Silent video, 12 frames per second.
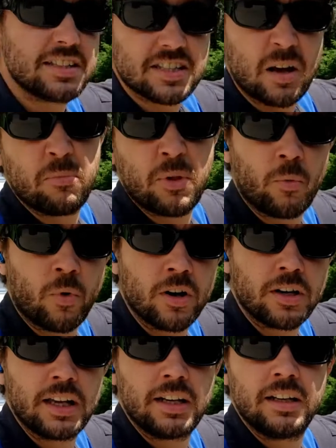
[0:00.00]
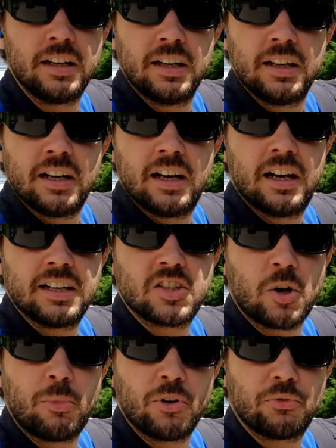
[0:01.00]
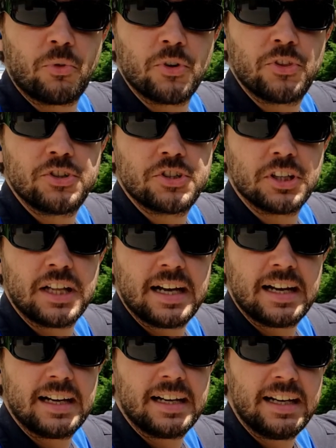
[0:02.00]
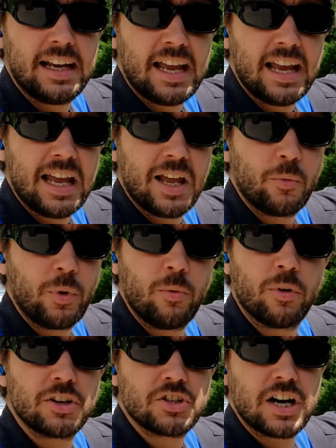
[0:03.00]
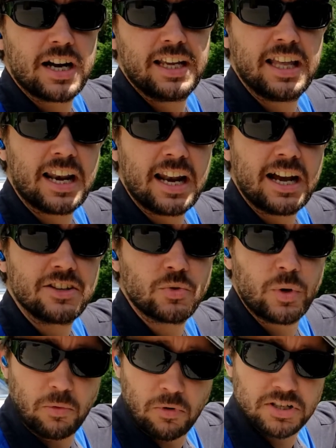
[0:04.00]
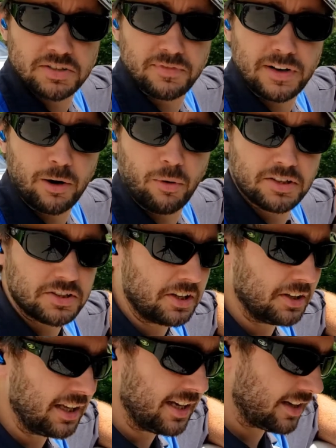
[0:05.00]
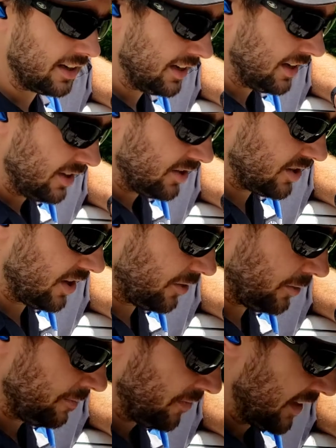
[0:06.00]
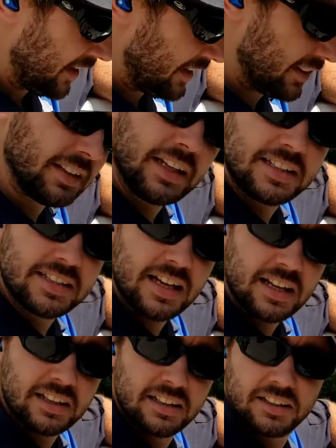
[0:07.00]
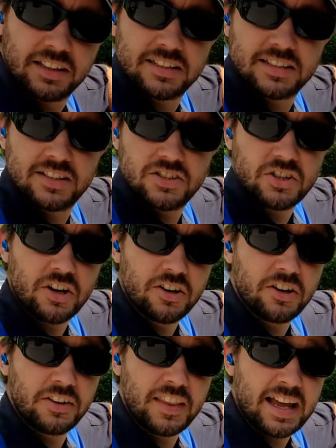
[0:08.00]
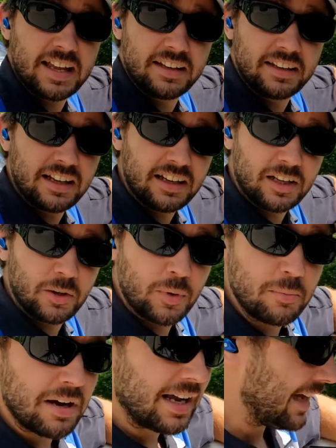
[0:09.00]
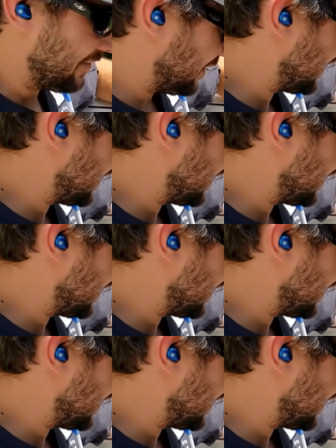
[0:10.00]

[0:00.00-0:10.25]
something working. It's almost 4th of July and we want to try and get it out so we can watch the fireworks on the lake. So let's get started on that. We might have to